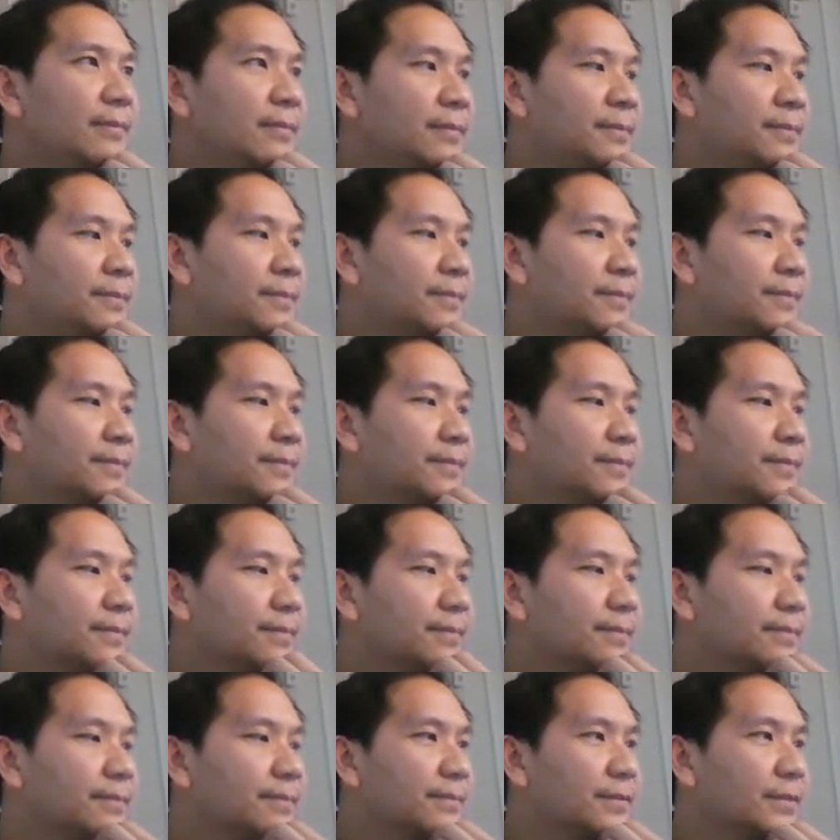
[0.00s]

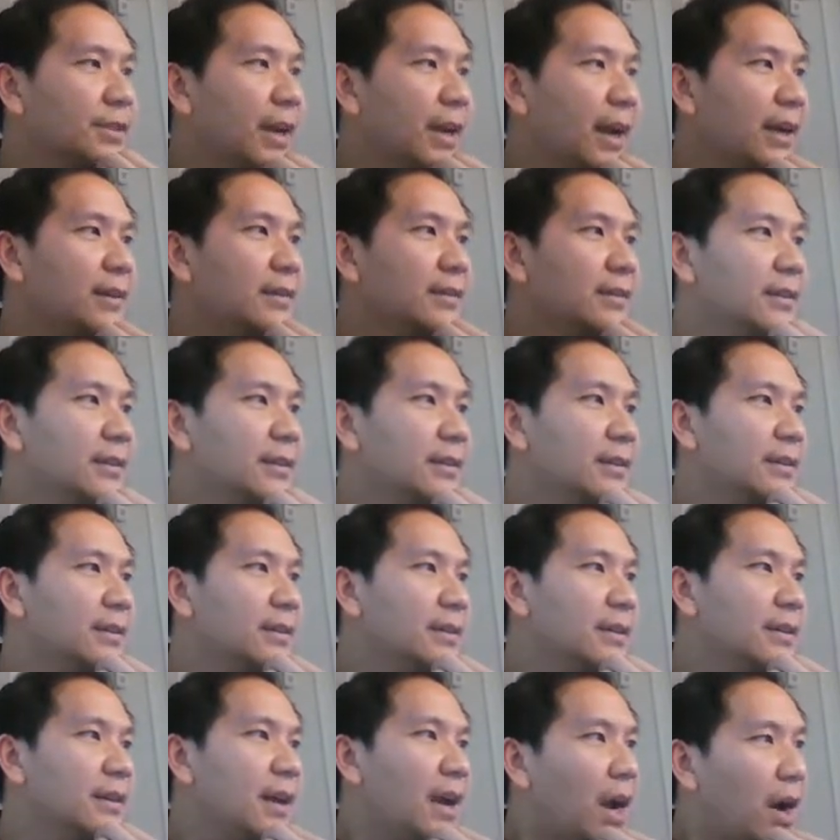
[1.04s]
Okay.
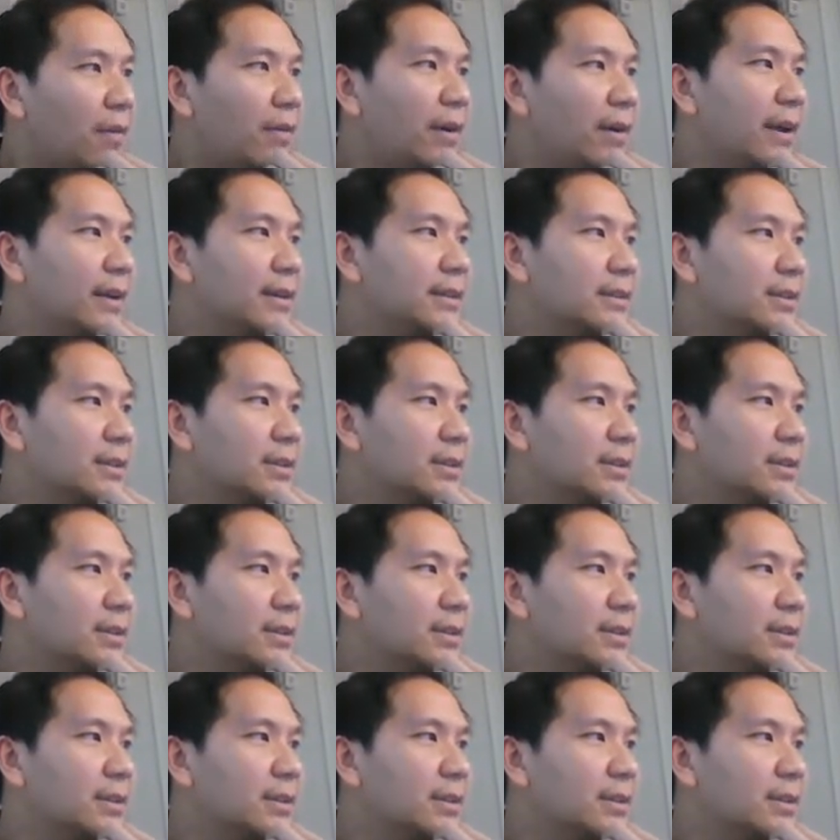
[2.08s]
All right.